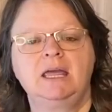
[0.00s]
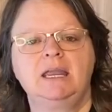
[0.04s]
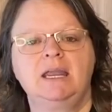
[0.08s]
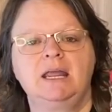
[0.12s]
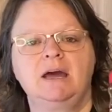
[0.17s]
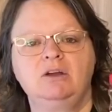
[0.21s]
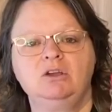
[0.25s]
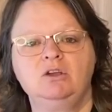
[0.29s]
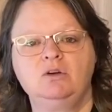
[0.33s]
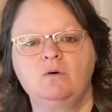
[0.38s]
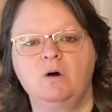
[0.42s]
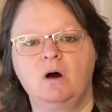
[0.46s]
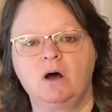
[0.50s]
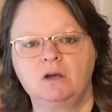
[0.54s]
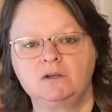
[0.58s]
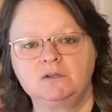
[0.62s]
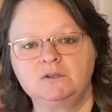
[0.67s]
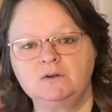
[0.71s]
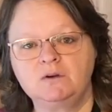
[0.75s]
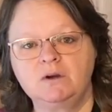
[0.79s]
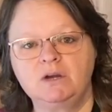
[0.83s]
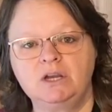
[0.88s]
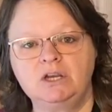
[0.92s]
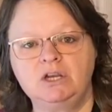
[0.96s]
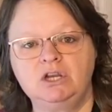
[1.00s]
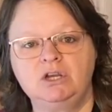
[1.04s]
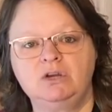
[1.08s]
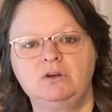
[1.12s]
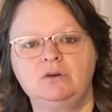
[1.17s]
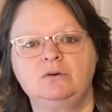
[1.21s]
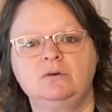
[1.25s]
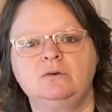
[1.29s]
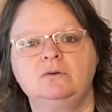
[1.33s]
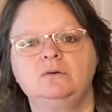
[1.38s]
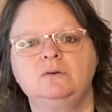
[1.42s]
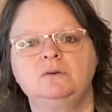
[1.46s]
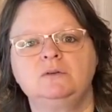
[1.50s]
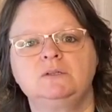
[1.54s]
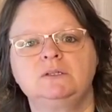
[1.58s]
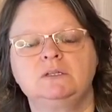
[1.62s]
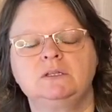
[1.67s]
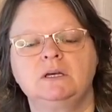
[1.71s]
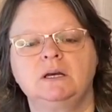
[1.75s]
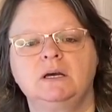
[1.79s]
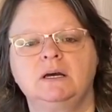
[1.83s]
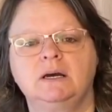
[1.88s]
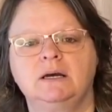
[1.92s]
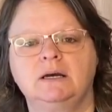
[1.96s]
Now you also can use,
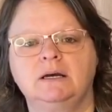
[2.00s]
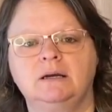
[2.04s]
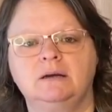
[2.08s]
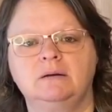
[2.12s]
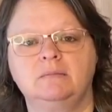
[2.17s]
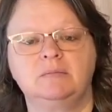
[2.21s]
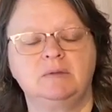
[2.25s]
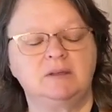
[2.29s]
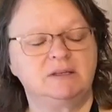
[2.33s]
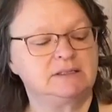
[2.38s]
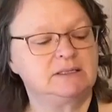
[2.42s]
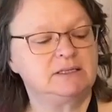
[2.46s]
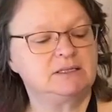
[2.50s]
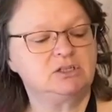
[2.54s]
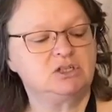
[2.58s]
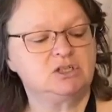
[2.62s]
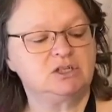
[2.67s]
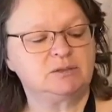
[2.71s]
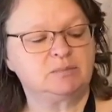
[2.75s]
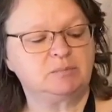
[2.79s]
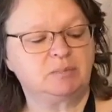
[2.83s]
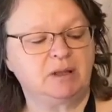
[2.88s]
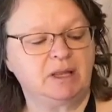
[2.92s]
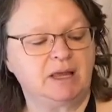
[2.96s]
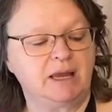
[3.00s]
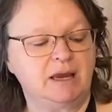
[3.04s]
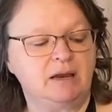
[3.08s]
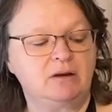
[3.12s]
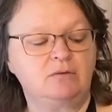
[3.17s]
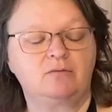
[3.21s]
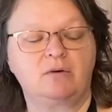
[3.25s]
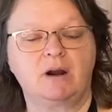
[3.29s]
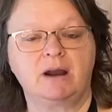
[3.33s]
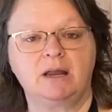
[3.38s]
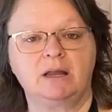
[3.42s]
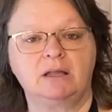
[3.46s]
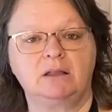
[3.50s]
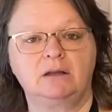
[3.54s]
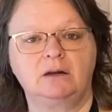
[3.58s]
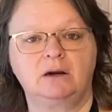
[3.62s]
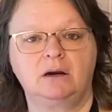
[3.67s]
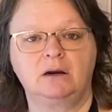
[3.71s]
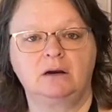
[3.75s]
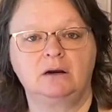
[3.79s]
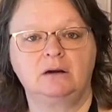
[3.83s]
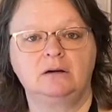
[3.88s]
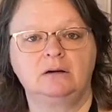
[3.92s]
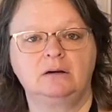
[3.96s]
um, this is just plain
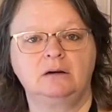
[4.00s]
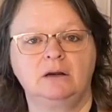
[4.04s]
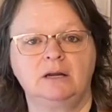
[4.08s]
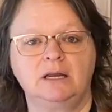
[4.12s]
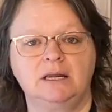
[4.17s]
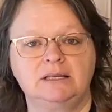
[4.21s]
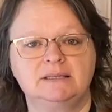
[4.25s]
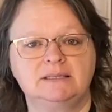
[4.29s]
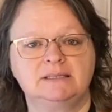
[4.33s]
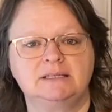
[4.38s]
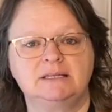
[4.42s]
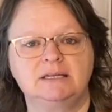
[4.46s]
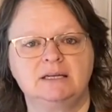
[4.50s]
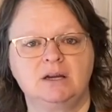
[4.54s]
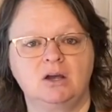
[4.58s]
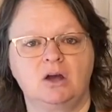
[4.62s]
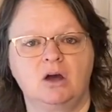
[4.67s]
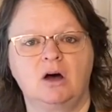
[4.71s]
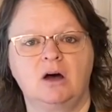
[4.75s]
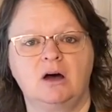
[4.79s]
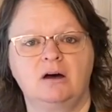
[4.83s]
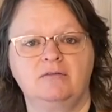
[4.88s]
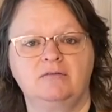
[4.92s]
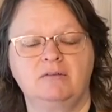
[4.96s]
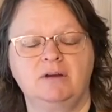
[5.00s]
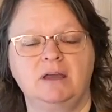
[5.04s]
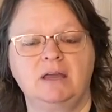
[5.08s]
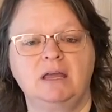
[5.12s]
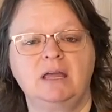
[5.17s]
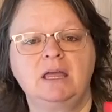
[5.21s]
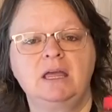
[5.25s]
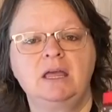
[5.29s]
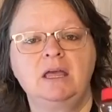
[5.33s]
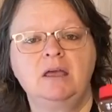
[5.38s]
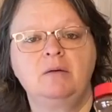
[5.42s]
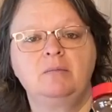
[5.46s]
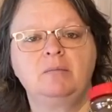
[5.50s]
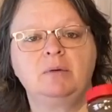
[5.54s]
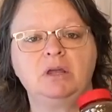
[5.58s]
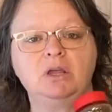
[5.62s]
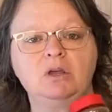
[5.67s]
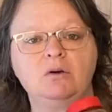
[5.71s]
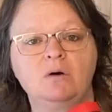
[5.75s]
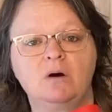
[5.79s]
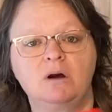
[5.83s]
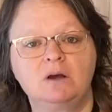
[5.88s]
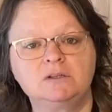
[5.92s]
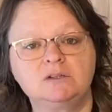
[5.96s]
regular instant coffee, but
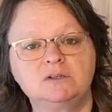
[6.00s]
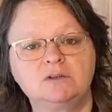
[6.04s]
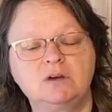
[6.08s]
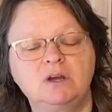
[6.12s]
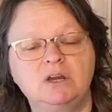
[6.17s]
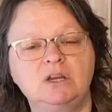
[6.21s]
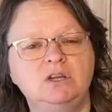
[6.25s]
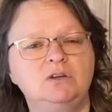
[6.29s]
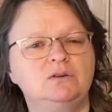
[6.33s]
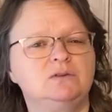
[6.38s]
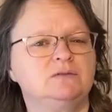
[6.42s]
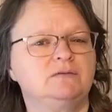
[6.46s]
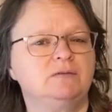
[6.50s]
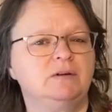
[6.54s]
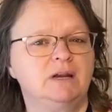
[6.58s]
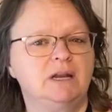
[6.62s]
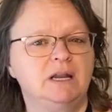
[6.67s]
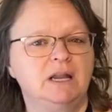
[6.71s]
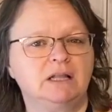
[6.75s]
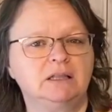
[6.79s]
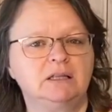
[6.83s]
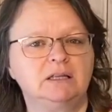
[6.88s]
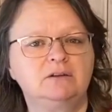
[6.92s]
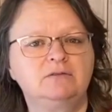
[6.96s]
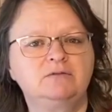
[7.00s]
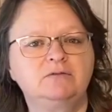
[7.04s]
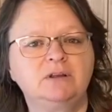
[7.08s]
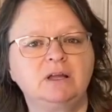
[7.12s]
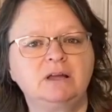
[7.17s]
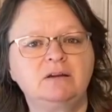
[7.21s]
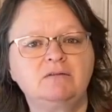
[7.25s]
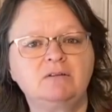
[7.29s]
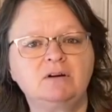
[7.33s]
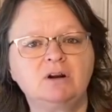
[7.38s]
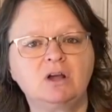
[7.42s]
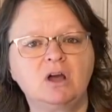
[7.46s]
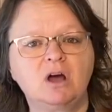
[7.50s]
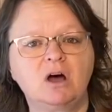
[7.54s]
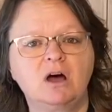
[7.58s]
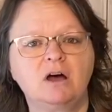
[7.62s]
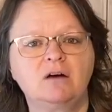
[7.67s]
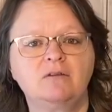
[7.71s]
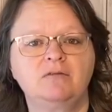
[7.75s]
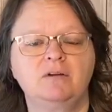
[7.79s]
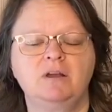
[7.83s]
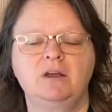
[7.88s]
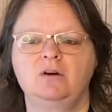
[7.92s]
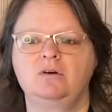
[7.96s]
you also can use vanilla flavored
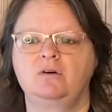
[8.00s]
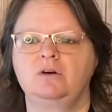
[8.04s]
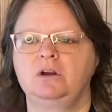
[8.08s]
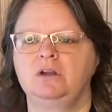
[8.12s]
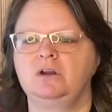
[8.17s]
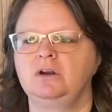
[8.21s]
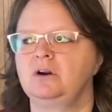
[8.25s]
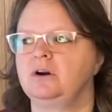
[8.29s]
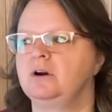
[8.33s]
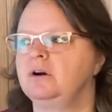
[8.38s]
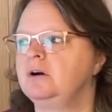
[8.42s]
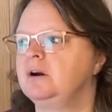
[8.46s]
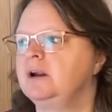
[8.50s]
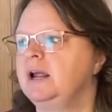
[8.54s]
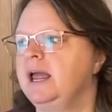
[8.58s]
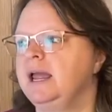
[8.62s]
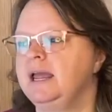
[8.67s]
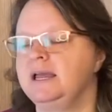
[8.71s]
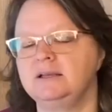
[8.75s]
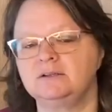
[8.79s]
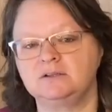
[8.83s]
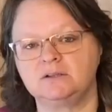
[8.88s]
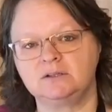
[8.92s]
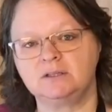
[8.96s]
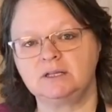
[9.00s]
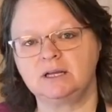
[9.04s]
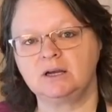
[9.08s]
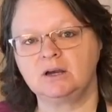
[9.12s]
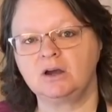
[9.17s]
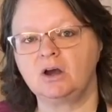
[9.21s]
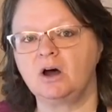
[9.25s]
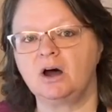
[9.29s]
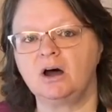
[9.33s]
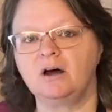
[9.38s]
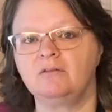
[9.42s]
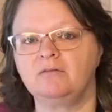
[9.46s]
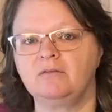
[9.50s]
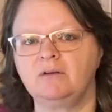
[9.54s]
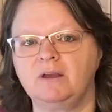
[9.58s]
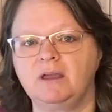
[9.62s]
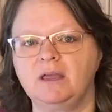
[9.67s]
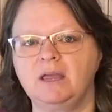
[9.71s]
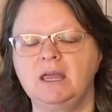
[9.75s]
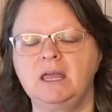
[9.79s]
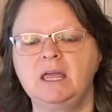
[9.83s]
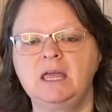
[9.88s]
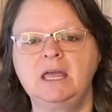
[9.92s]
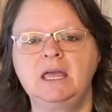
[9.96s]
coffee or your hazelnut
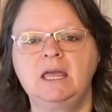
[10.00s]
coffee.